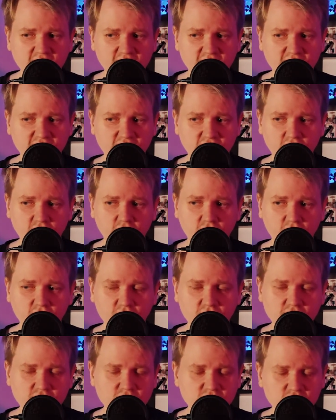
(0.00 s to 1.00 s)

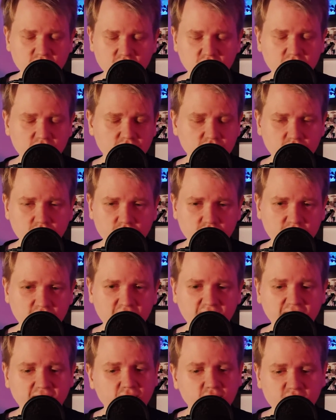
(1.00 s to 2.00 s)
for, you know,
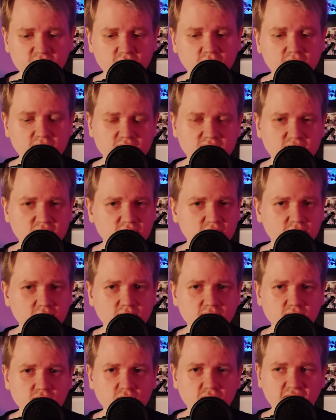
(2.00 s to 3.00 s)
if we got
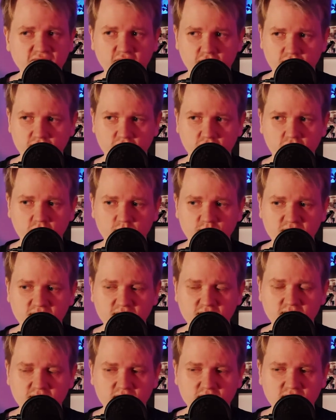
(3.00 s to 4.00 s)
UFO
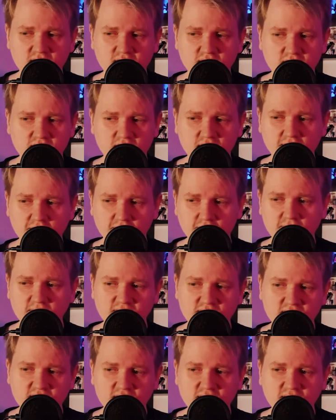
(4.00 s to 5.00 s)
Kirby in
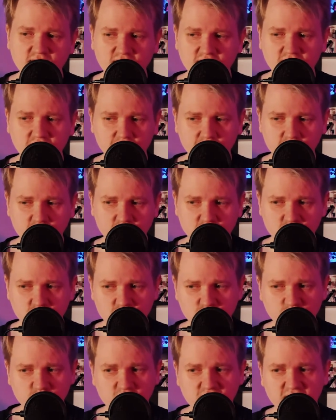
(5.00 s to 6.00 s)
3D, he wouldn't
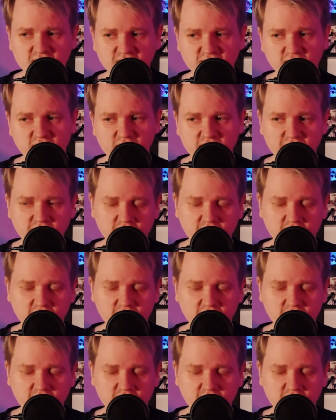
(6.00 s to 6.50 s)
just be flying